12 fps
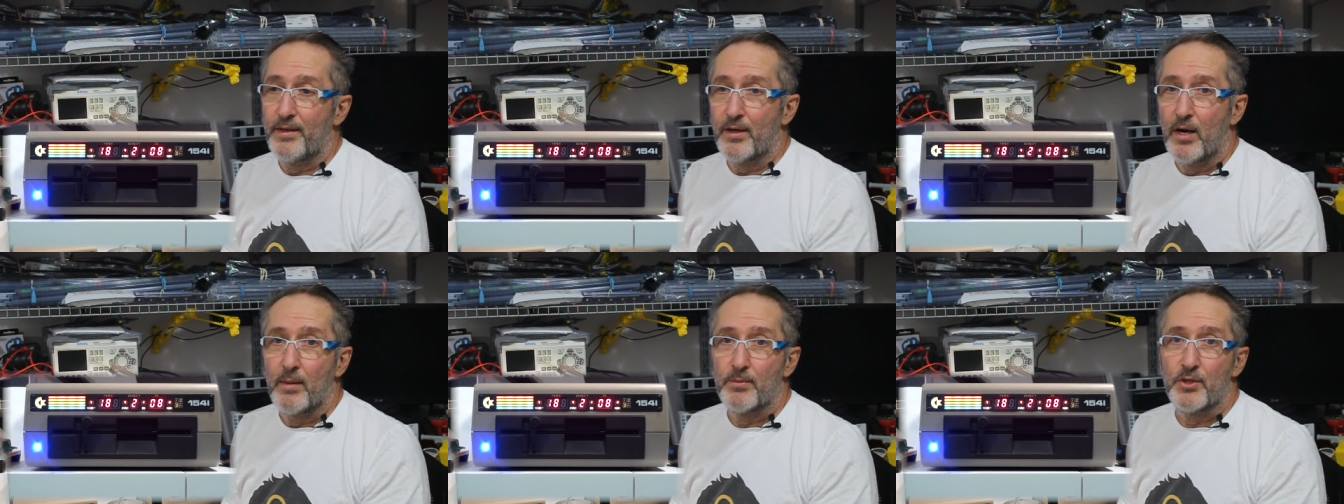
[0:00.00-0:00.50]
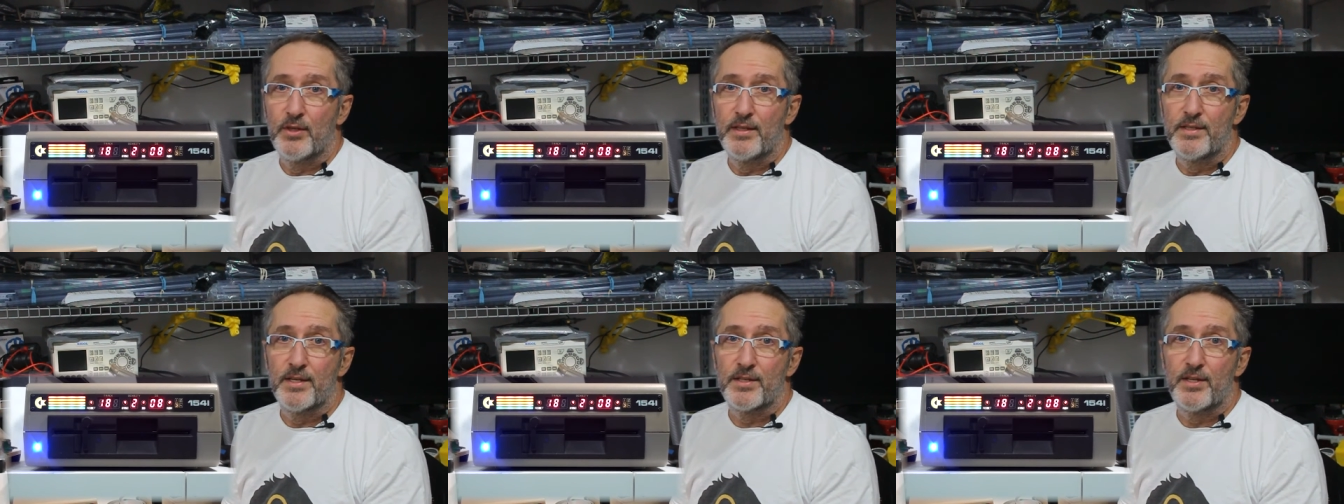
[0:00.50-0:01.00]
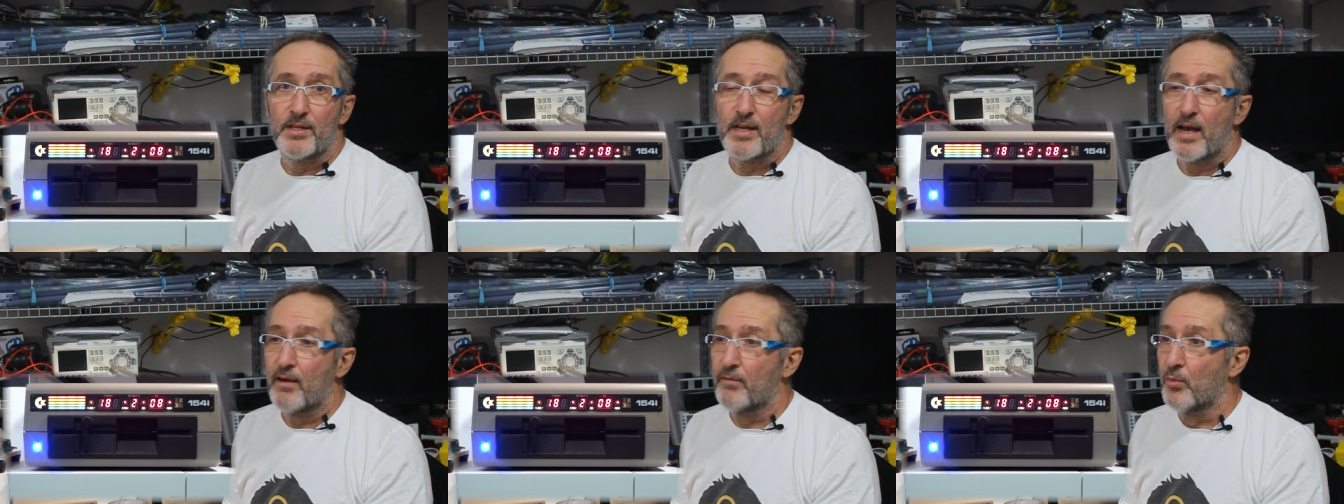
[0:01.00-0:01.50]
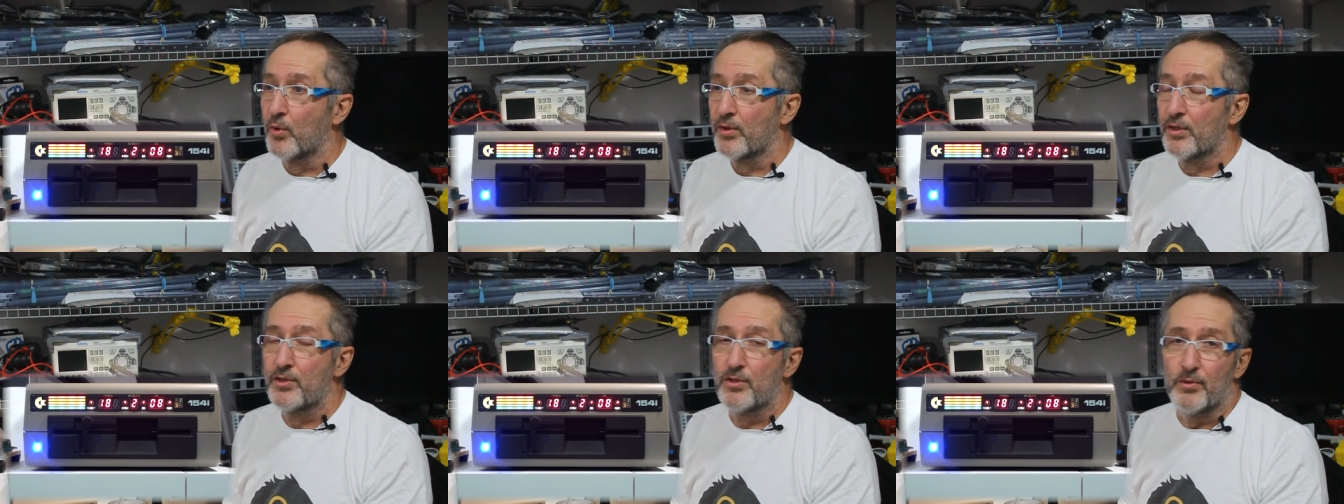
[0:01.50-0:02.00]
option existed to have more
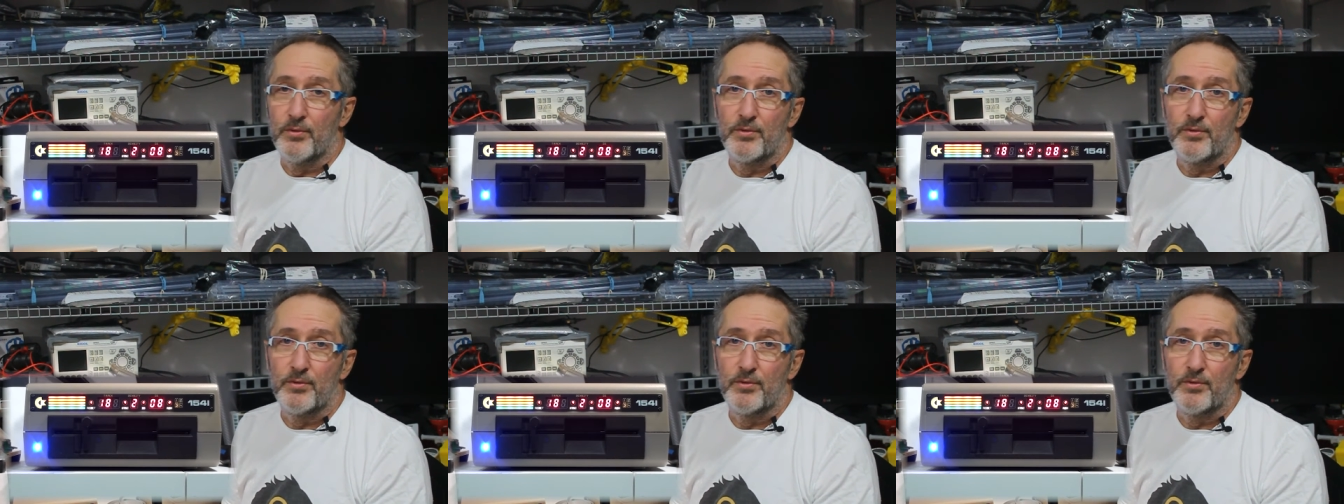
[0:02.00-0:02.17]
than 2.